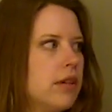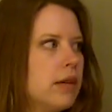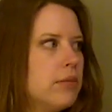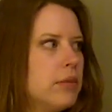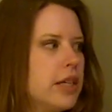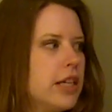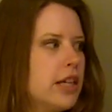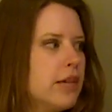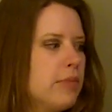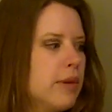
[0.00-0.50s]
I'm
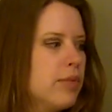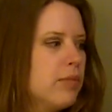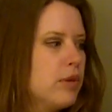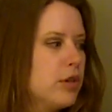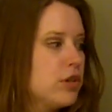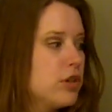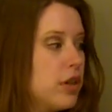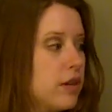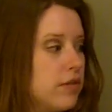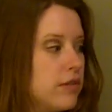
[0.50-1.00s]
looking at my
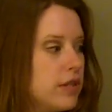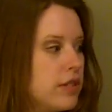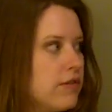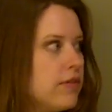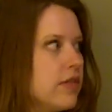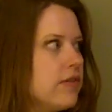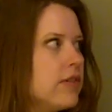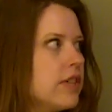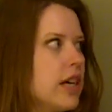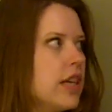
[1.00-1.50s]
bookshelf to see
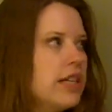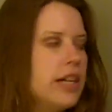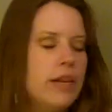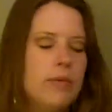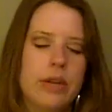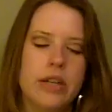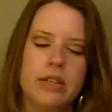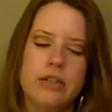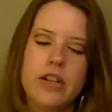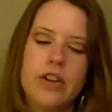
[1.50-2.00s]
if I've forgotten
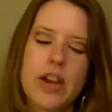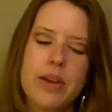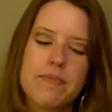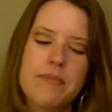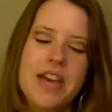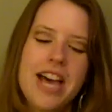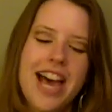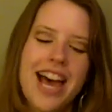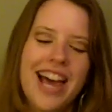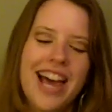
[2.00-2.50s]
anyone. Okay.